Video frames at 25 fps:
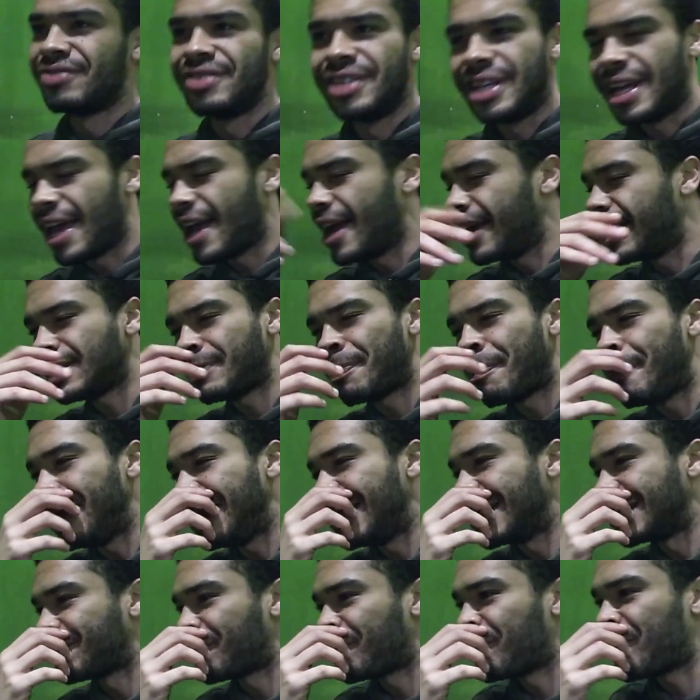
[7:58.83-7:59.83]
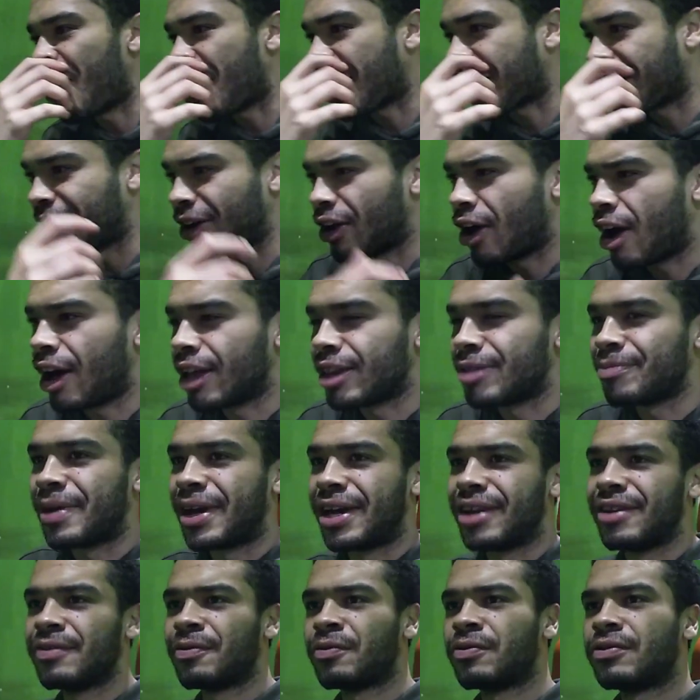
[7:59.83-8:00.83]
Yeah, this beat is fucking hard,
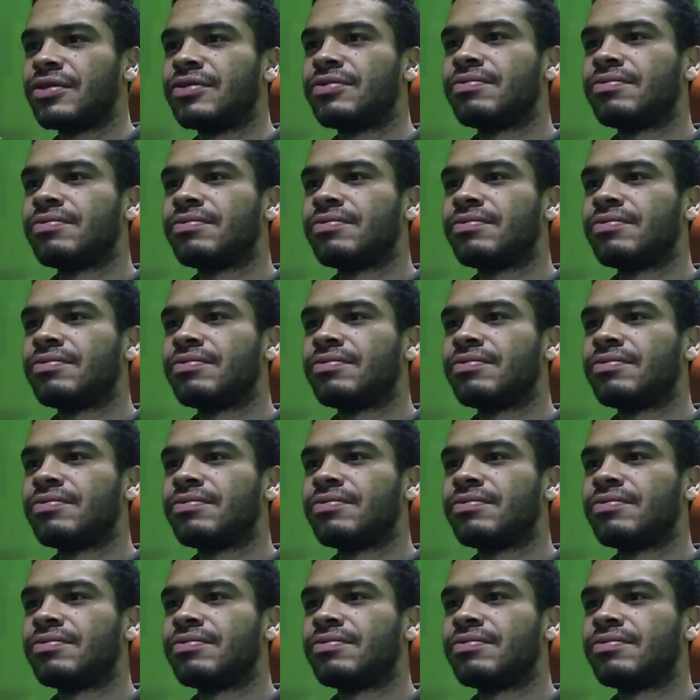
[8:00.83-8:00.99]
man.